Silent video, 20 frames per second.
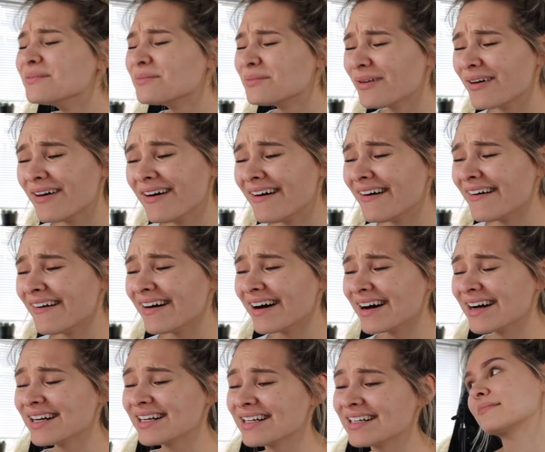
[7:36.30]
What?
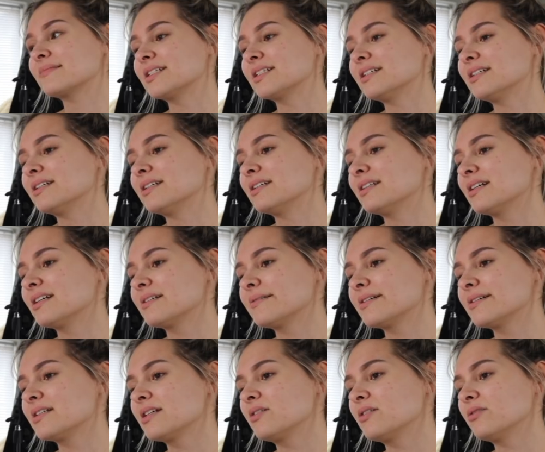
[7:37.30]
I
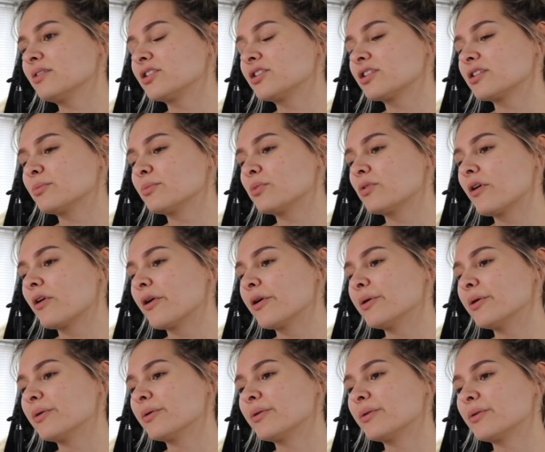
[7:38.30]
suppose they call each other
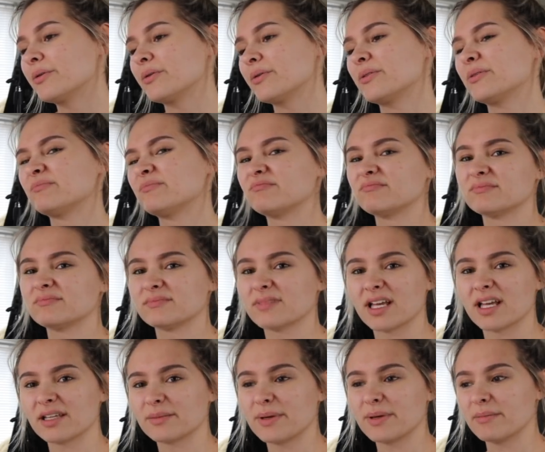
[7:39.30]
bro.
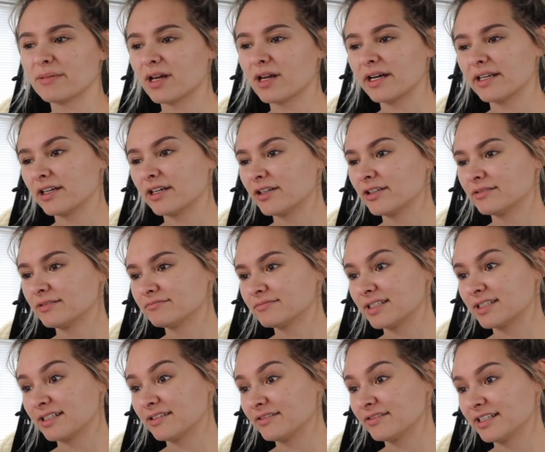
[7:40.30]
Like, people I know.
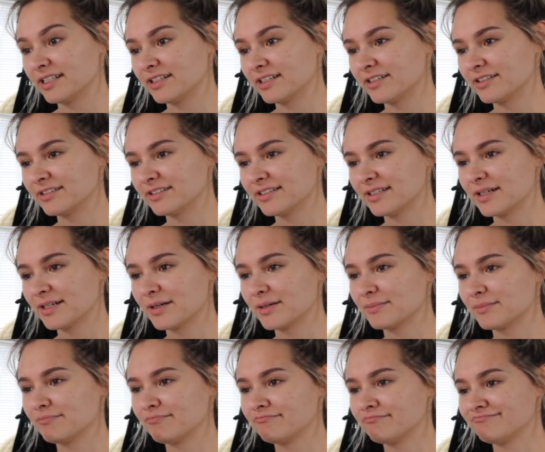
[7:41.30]
I don't really
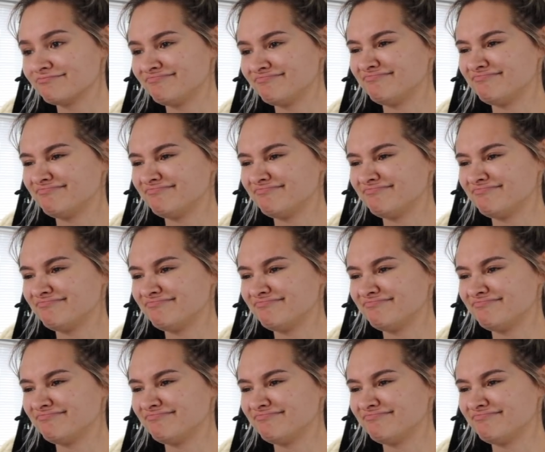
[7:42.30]
know.